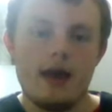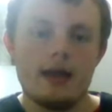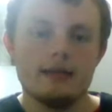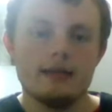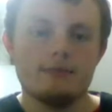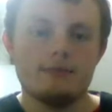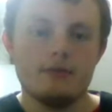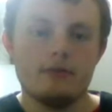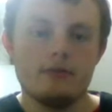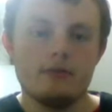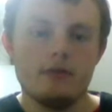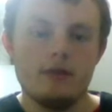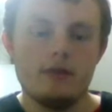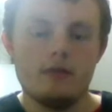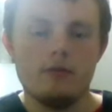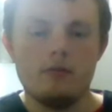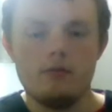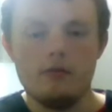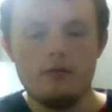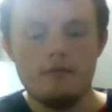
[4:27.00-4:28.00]
Alex Bill in
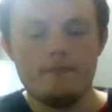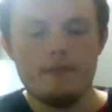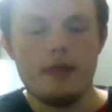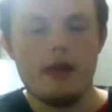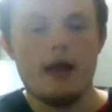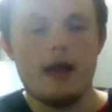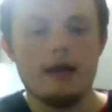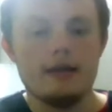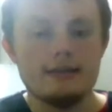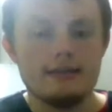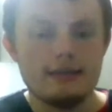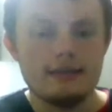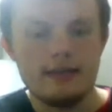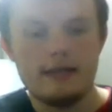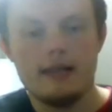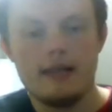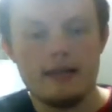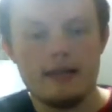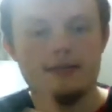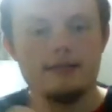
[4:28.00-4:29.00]
the row.
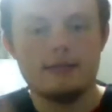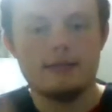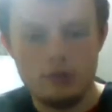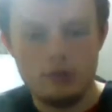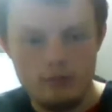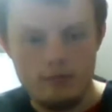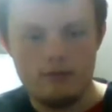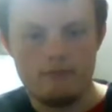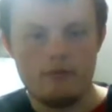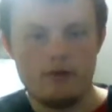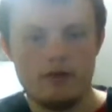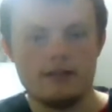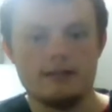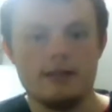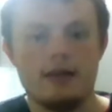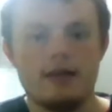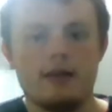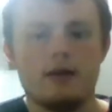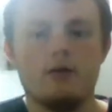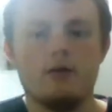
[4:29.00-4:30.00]
Sunny Stormy writes,
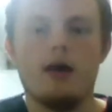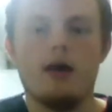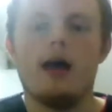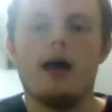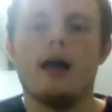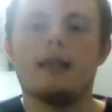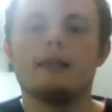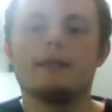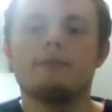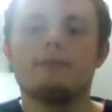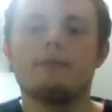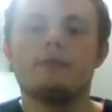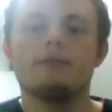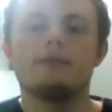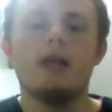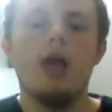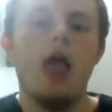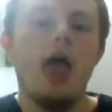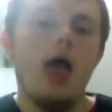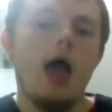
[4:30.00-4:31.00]
hello, Alex
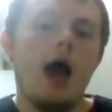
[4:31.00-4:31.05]
Bills.